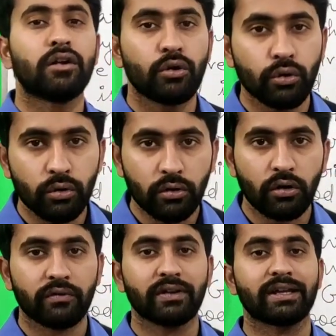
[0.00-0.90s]
low,
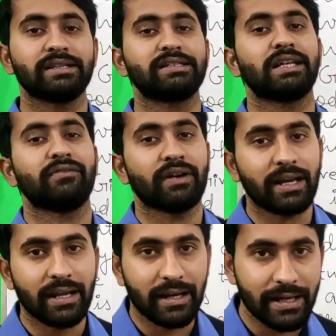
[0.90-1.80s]
or we can say
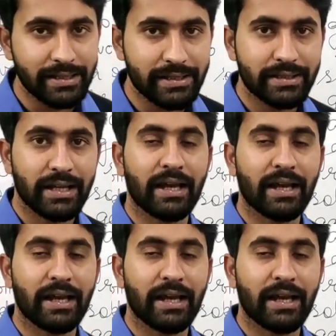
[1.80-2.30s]
very less,